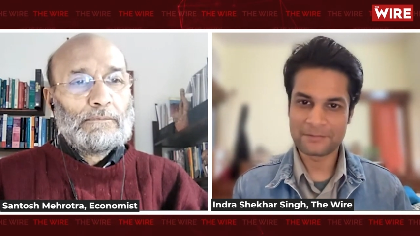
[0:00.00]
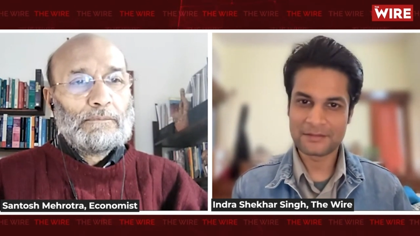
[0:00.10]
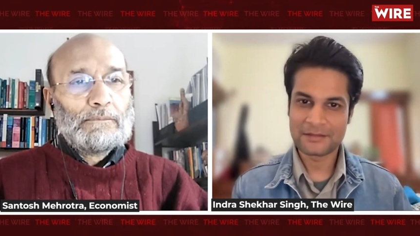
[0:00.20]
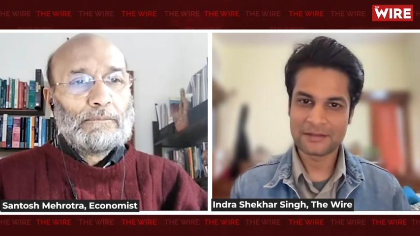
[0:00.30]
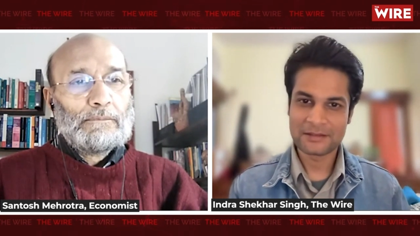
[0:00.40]

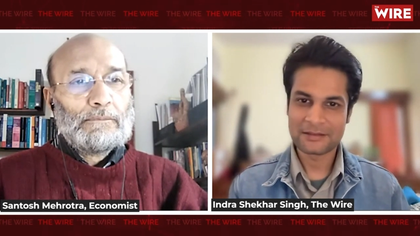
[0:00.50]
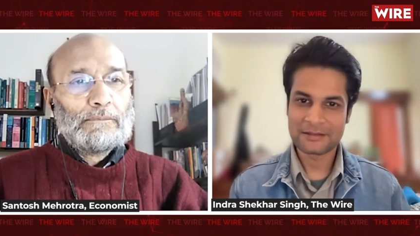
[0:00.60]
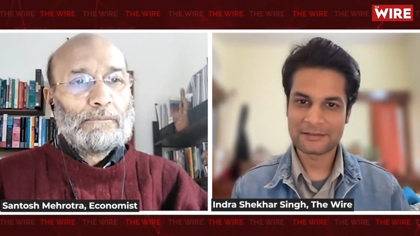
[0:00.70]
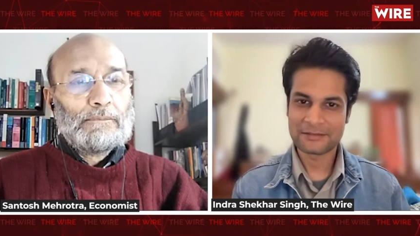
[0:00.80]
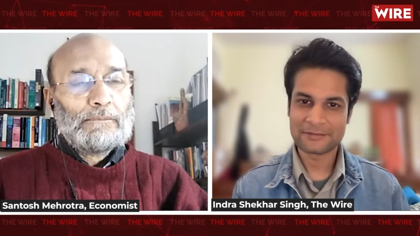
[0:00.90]

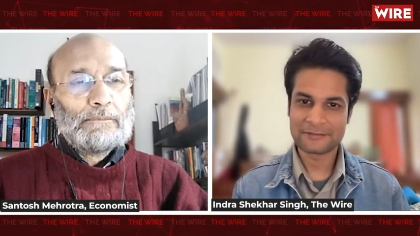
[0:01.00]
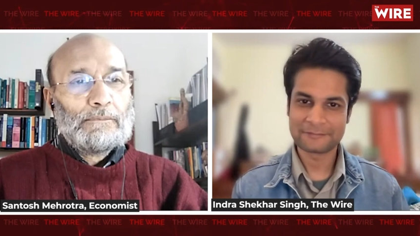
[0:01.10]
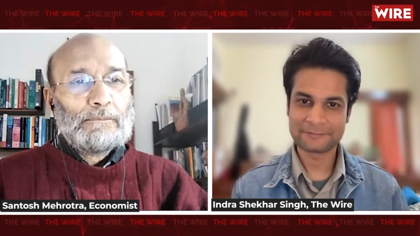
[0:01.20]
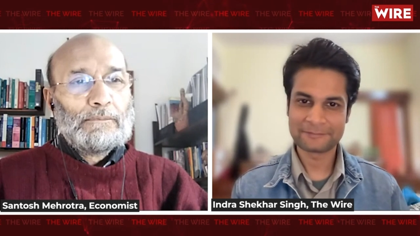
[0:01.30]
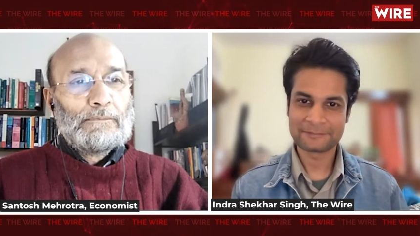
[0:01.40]

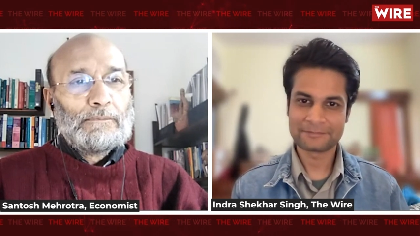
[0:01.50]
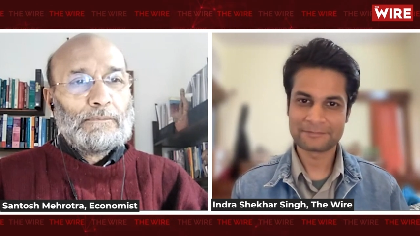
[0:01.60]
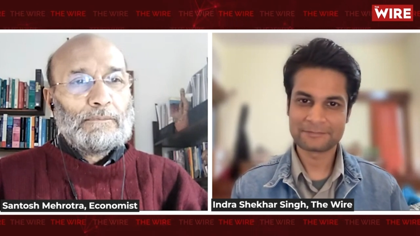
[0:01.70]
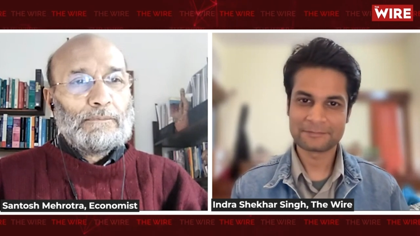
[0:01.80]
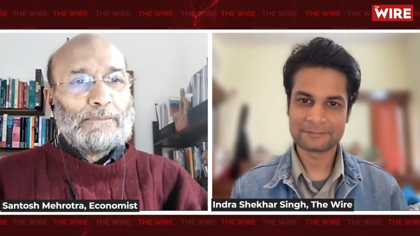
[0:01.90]
[no speech]